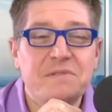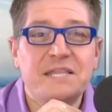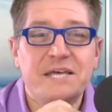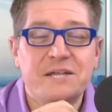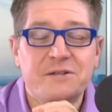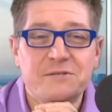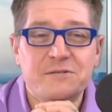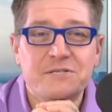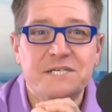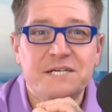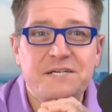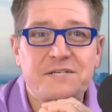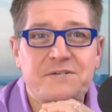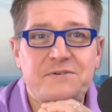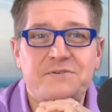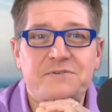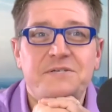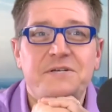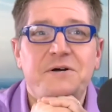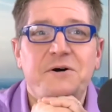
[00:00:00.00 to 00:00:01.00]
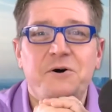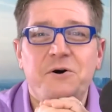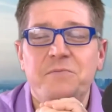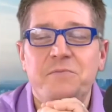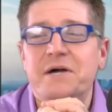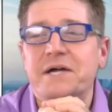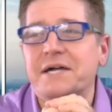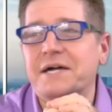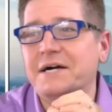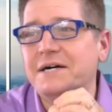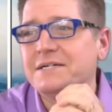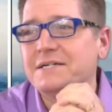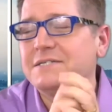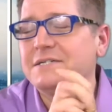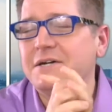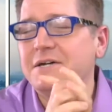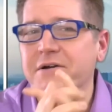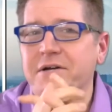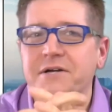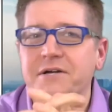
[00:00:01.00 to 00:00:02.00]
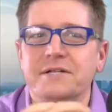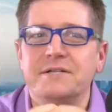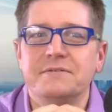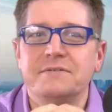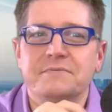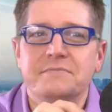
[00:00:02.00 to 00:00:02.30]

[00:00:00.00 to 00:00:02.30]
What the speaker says: Little Caesars. Oh my gosh. All right.